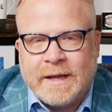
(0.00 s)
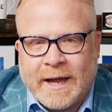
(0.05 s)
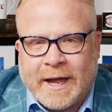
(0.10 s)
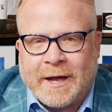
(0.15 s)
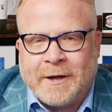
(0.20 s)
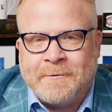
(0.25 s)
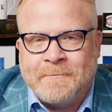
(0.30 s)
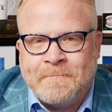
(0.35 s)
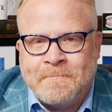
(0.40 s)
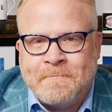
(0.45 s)
Yeah.
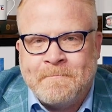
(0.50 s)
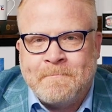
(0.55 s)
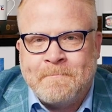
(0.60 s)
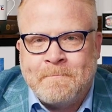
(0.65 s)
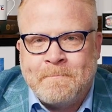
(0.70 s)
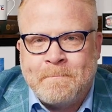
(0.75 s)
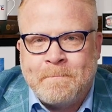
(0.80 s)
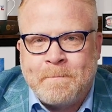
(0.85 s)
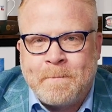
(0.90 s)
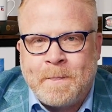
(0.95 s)

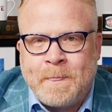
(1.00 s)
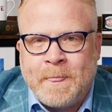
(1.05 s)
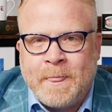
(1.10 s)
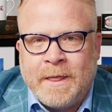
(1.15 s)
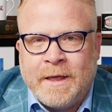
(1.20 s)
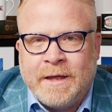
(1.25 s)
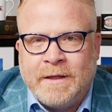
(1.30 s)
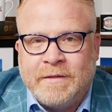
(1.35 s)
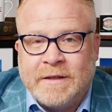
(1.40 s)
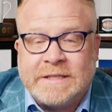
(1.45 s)

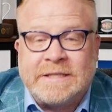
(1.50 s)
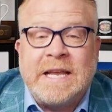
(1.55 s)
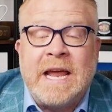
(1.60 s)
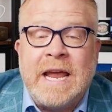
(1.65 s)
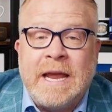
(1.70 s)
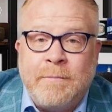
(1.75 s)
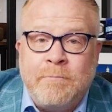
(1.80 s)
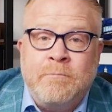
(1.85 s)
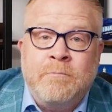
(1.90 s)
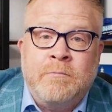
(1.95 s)
The
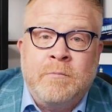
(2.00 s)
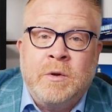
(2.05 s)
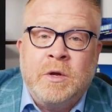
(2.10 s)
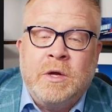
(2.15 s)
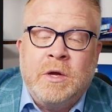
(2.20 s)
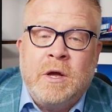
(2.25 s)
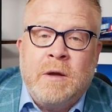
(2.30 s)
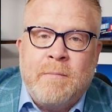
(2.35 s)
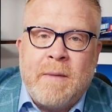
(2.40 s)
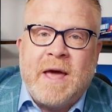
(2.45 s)
same
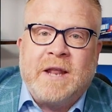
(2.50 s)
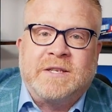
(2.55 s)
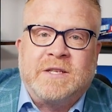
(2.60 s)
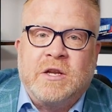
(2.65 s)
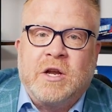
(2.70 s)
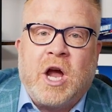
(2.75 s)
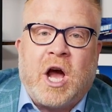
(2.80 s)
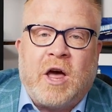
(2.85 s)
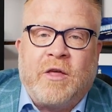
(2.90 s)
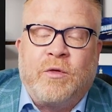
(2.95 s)

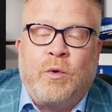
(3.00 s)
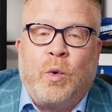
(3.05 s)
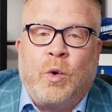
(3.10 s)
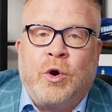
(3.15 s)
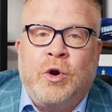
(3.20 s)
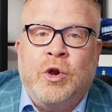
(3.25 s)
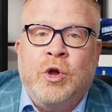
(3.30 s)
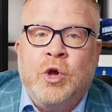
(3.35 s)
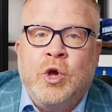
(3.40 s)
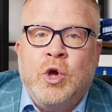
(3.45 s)
Madison
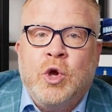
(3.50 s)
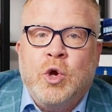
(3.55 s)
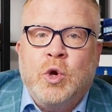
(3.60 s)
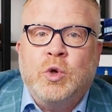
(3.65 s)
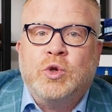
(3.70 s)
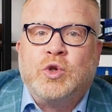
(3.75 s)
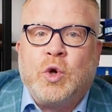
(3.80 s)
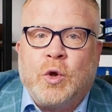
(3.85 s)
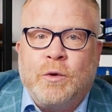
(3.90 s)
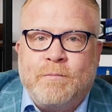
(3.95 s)
Cawthorn
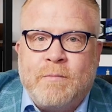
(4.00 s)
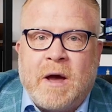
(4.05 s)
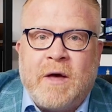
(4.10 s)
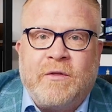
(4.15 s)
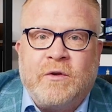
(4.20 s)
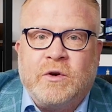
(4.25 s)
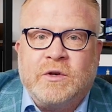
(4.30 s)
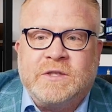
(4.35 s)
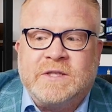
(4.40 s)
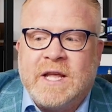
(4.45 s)
who told
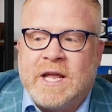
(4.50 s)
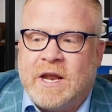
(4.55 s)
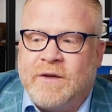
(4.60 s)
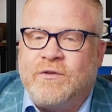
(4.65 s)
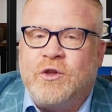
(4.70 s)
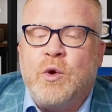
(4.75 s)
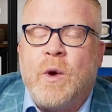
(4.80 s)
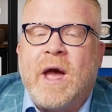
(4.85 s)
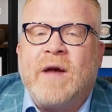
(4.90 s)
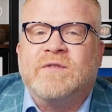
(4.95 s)
mothers that if
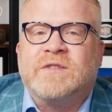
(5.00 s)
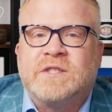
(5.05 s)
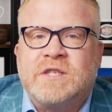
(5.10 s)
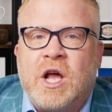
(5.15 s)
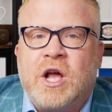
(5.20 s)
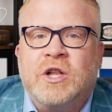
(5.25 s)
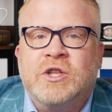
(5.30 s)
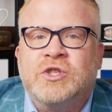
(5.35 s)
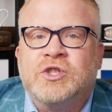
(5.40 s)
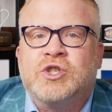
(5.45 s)
you have
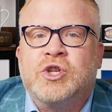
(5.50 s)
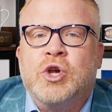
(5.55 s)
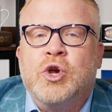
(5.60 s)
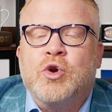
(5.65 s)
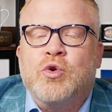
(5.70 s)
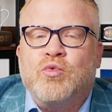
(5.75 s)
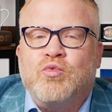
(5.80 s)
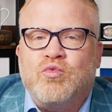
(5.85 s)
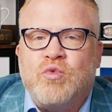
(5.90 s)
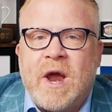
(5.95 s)
sons,
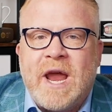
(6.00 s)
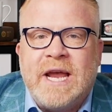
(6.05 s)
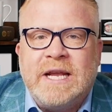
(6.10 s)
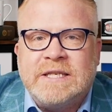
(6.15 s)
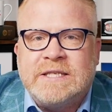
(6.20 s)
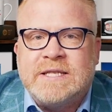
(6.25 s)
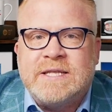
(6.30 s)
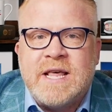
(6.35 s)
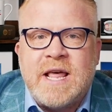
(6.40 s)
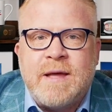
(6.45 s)

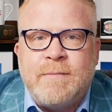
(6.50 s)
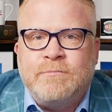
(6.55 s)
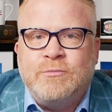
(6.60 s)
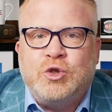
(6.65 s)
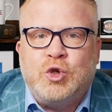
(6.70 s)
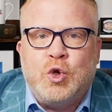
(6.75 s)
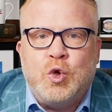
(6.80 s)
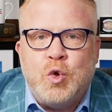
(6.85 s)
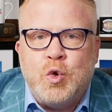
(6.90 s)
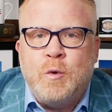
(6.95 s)
raise them
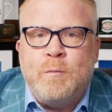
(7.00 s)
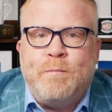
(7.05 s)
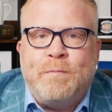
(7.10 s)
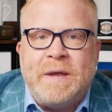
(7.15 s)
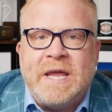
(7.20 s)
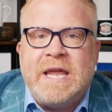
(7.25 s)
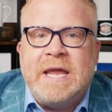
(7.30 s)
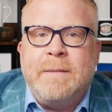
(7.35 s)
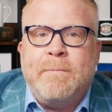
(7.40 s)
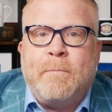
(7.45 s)
to
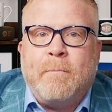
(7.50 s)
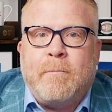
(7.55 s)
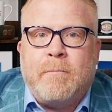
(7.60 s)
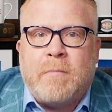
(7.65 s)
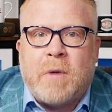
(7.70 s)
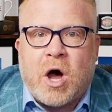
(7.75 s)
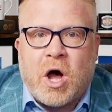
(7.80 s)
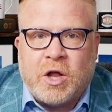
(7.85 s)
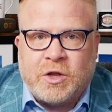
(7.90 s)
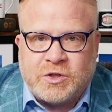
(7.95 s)
be
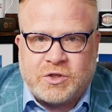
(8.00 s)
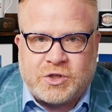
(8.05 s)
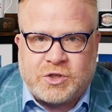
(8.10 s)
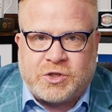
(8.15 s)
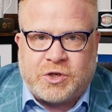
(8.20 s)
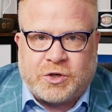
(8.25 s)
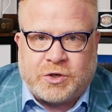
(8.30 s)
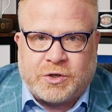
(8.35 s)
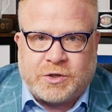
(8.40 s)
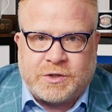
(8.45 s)

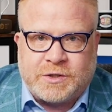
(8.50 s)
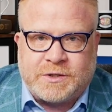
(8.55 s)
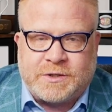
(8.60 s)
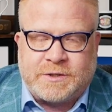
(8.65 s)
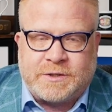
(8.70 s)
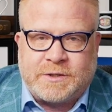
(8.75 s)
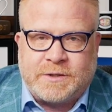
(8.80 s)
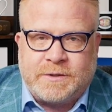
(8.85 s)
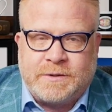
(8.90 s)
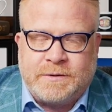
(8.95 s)

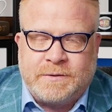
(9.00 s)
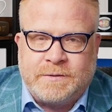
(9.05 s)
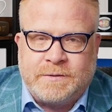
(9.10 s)
monsters.